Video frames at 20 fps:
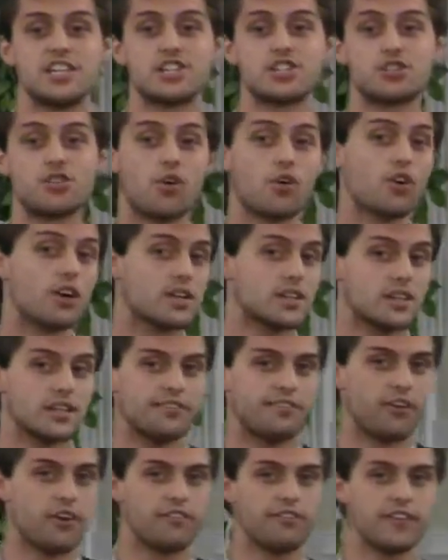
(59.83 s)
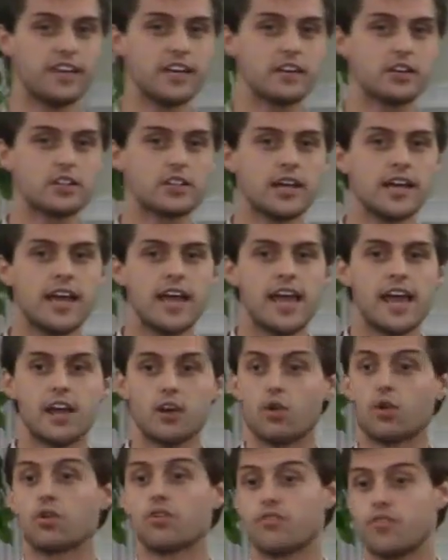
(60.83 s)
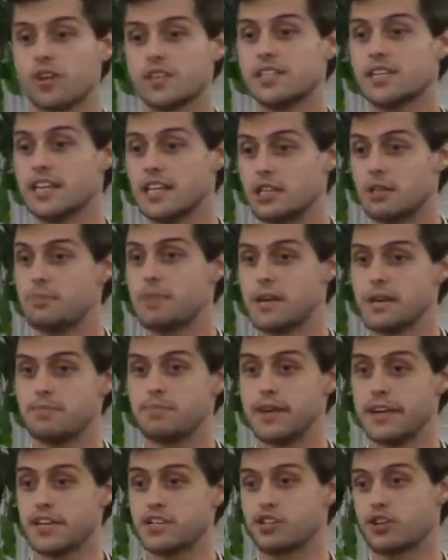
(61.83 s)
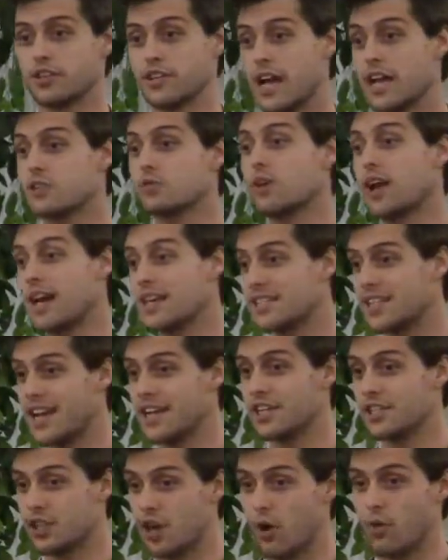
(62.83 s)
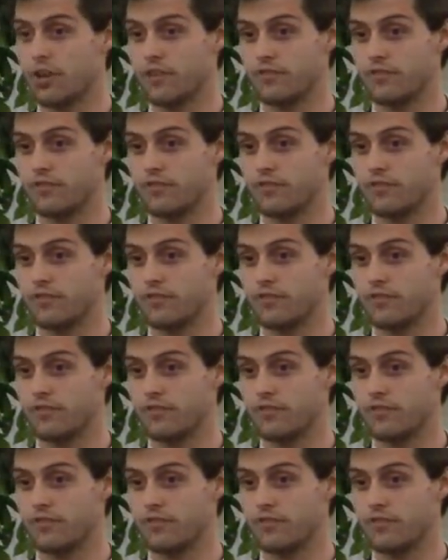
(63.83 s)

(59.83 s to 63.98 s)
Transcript: historically fulfilled in order for us to get the big picture. That's what Isaiah is going